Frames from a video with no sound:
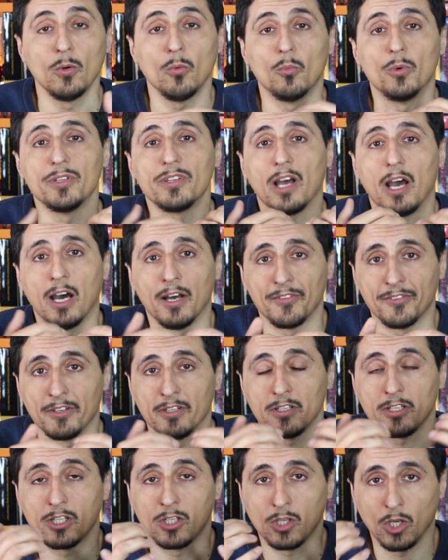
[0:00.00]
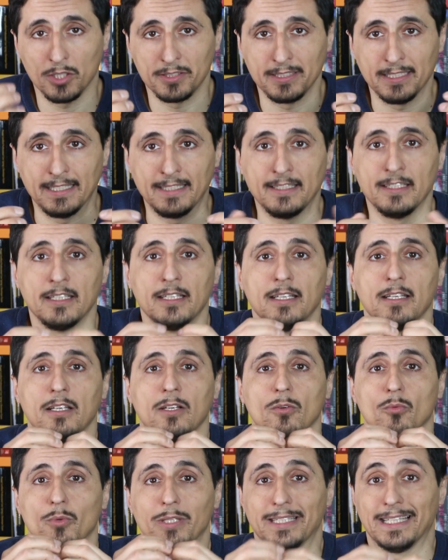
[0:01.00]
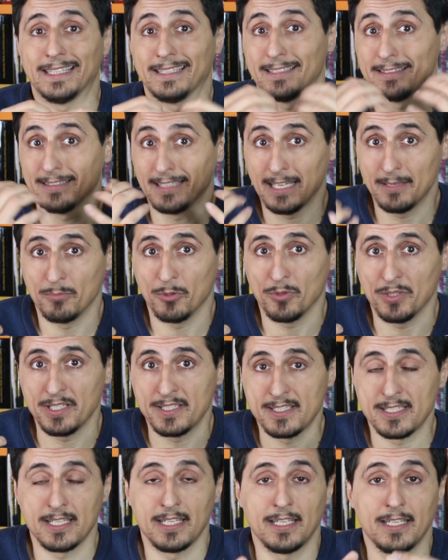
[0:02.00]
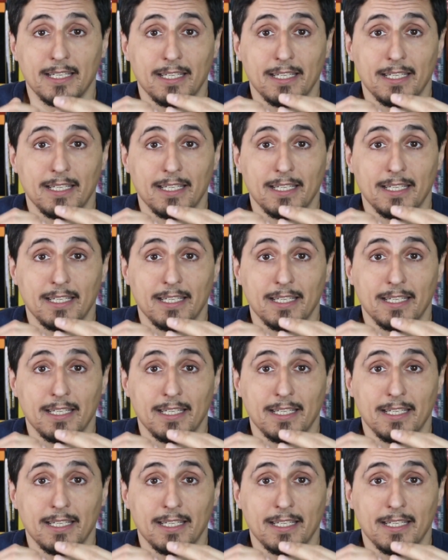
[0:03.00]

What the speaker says: with other Kotlin related libraries.